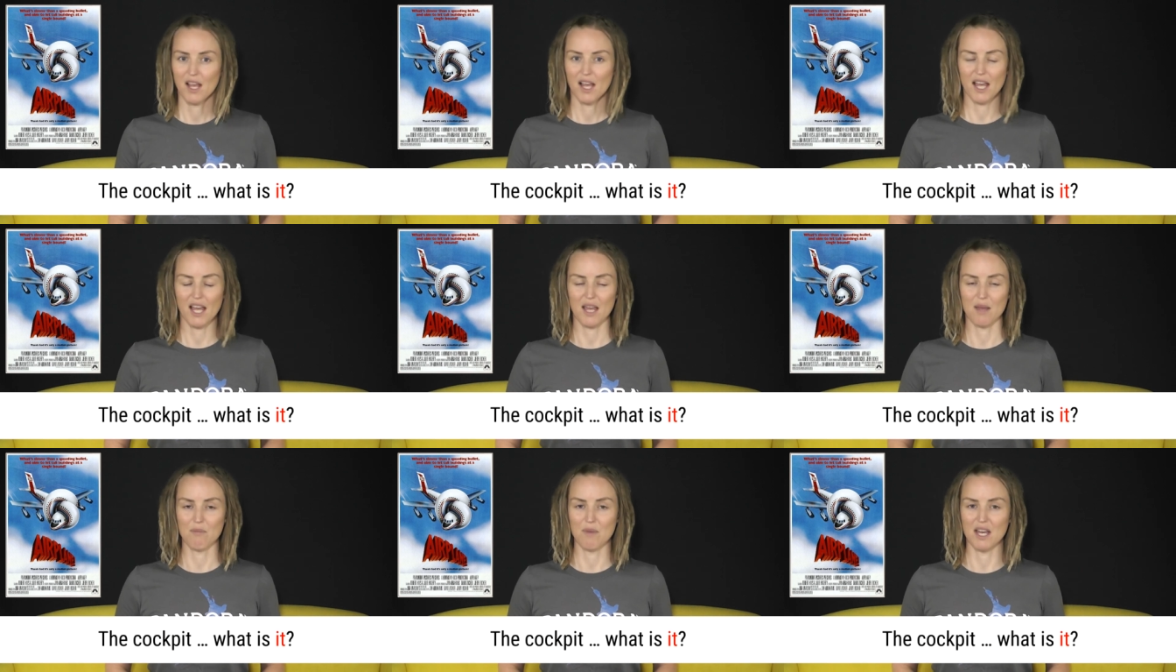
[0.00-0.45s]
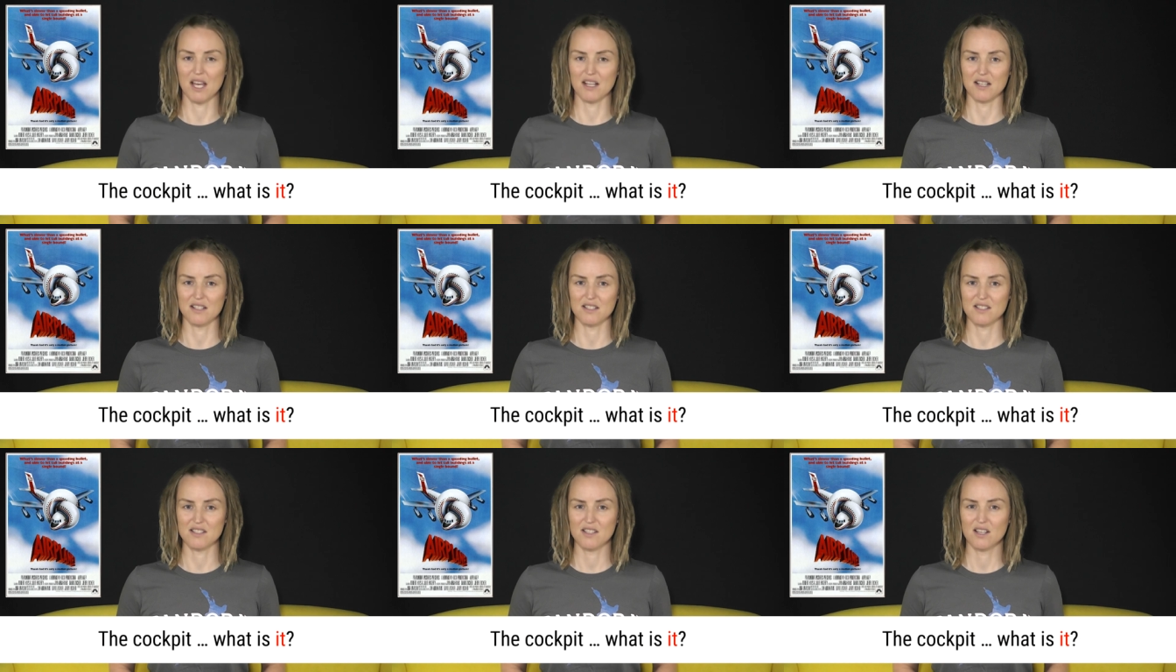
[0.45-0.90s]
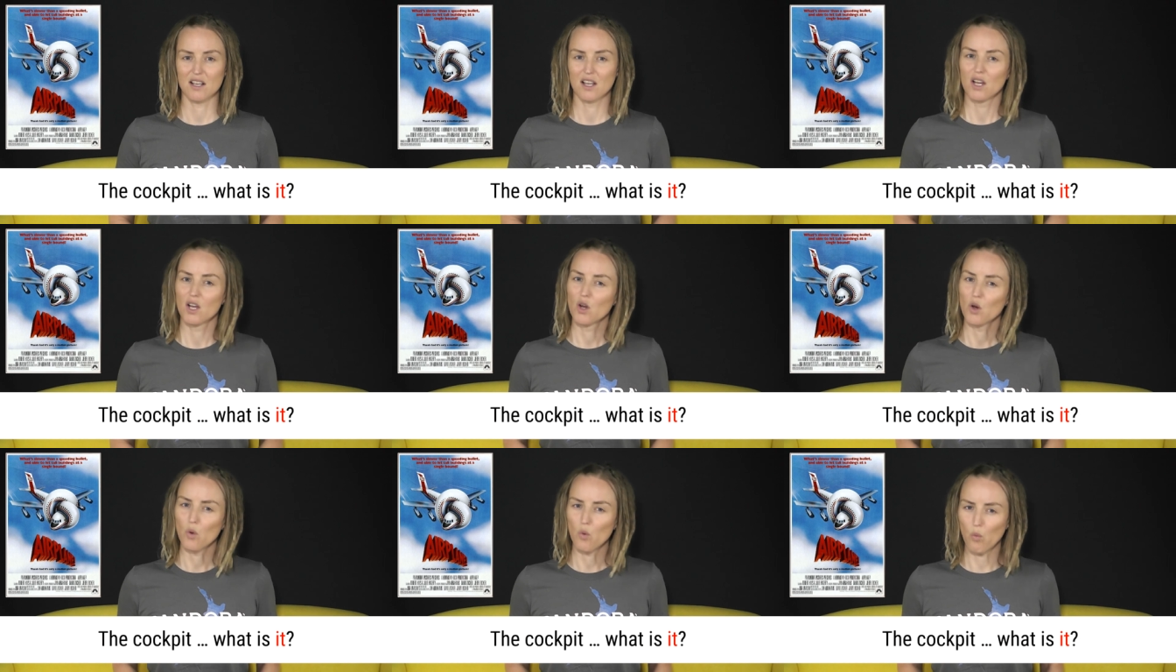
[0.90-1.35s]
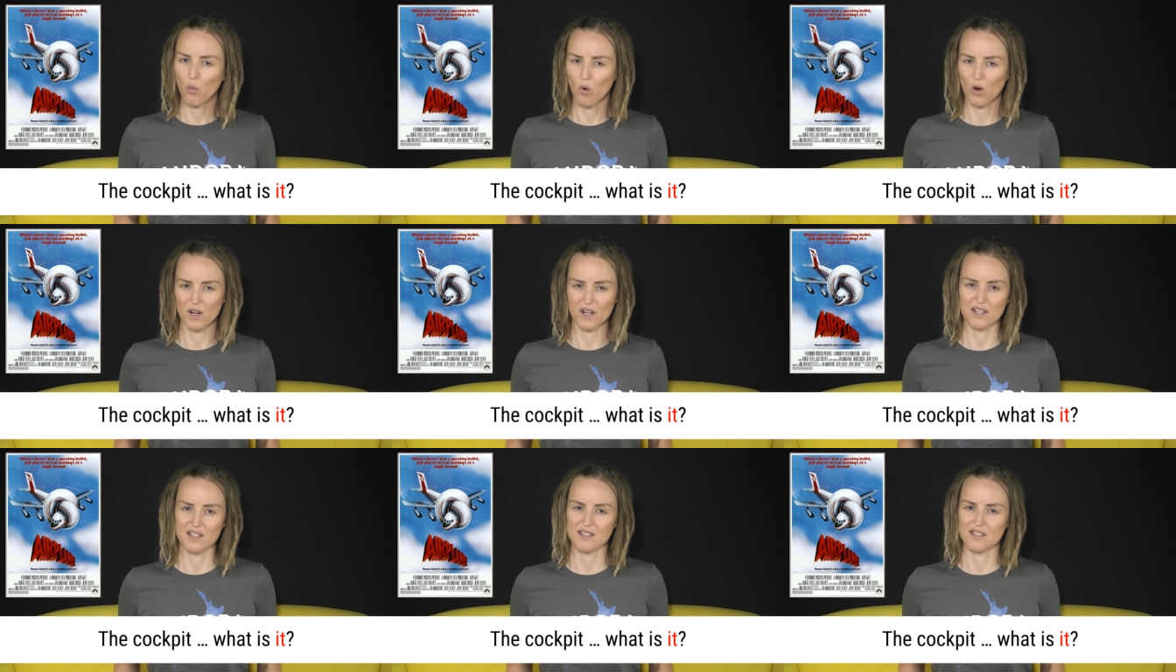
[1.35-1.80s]
He means,
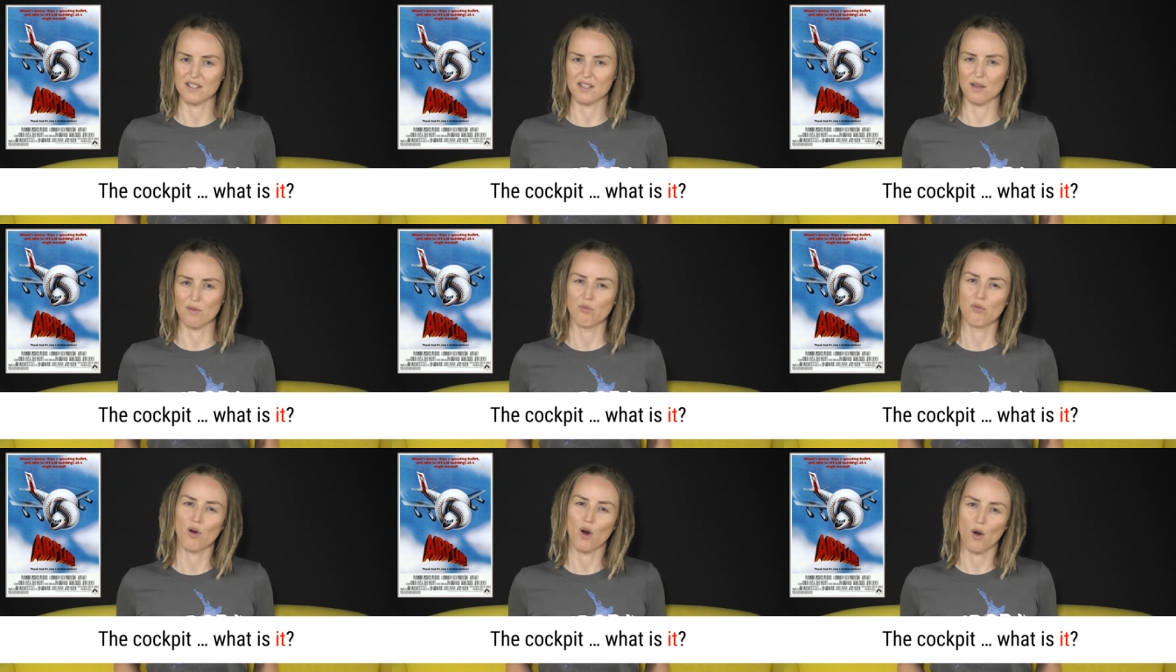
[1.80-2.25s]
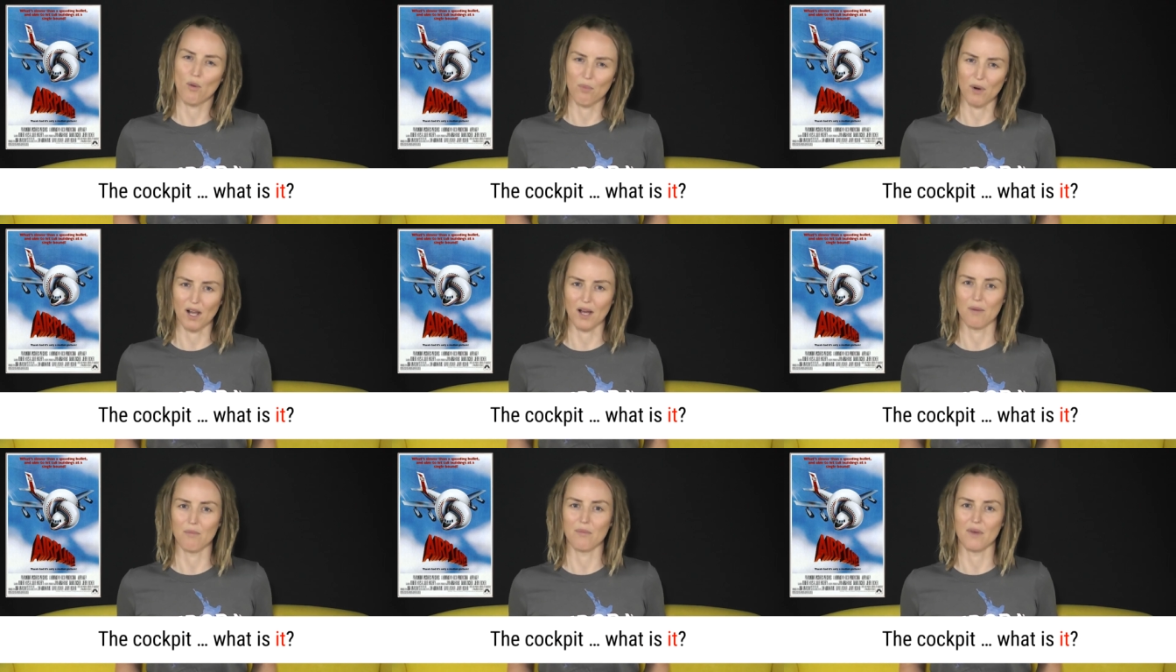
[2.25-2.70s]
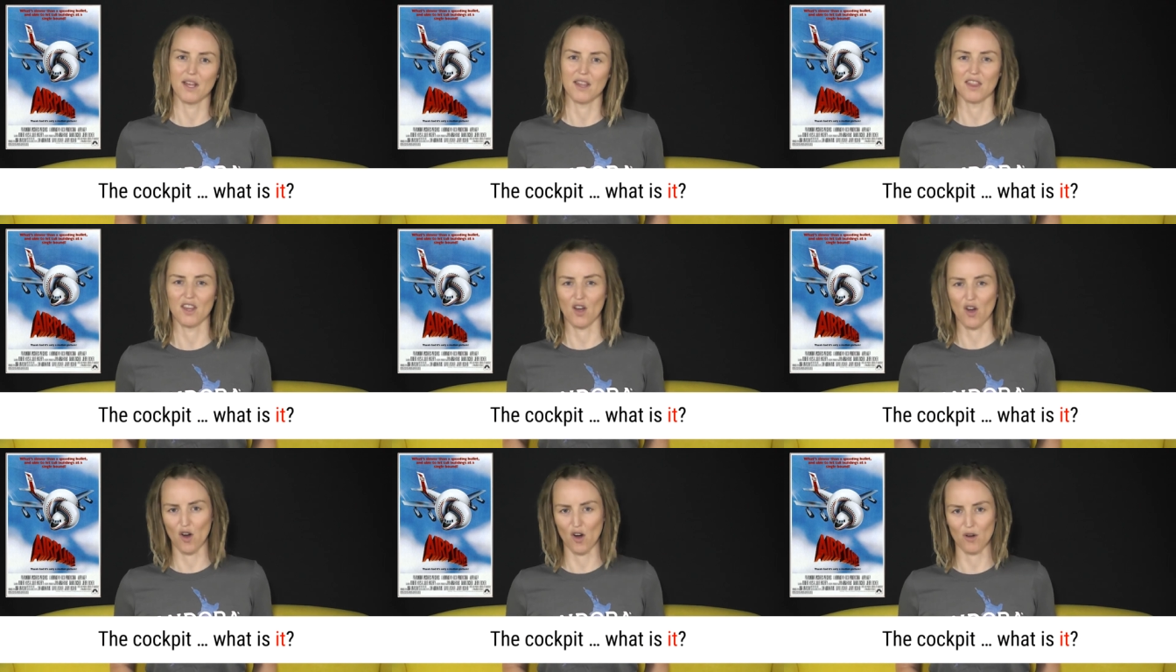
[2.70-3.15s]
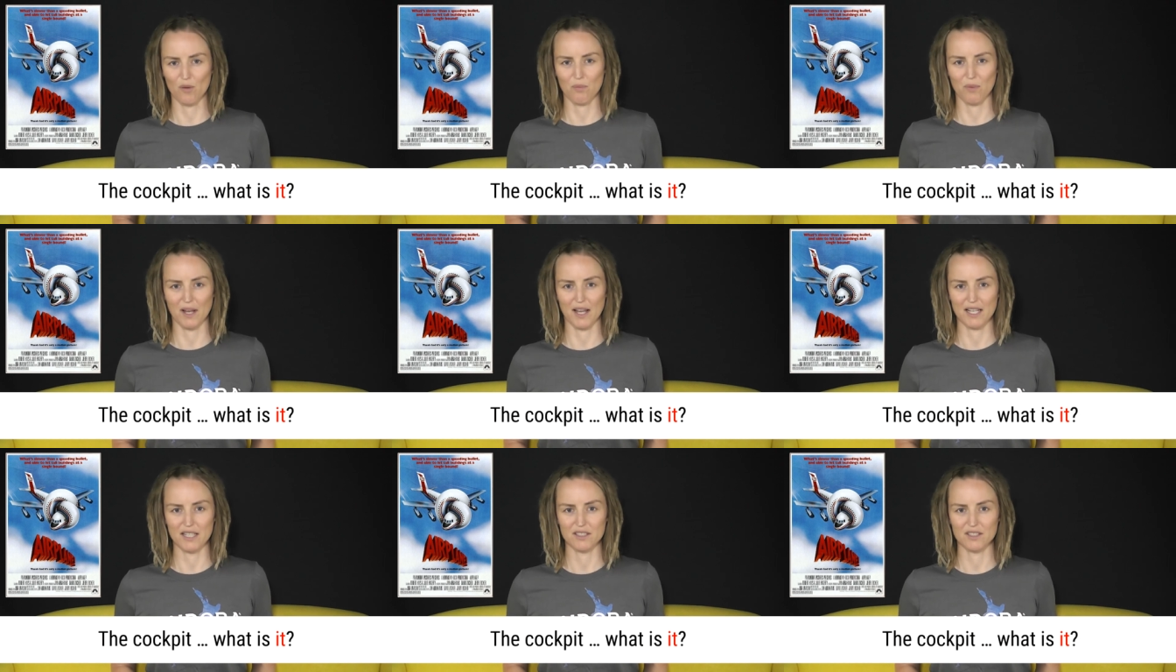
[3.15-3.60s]
"What is the problem in the
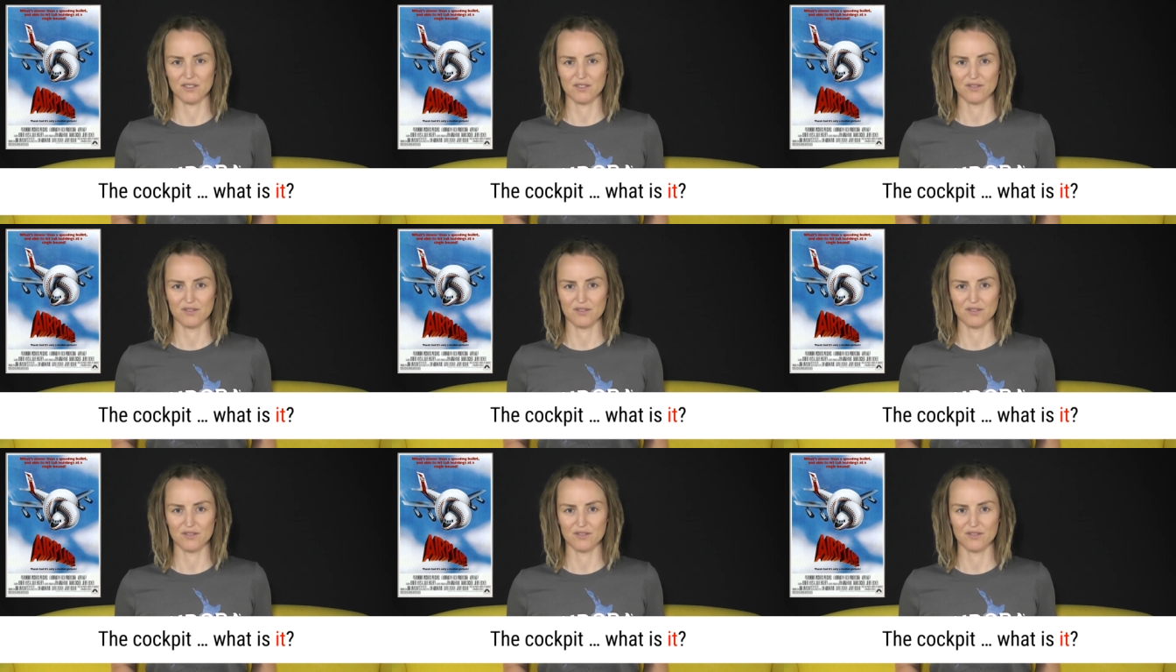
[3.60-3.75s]
cockpit?"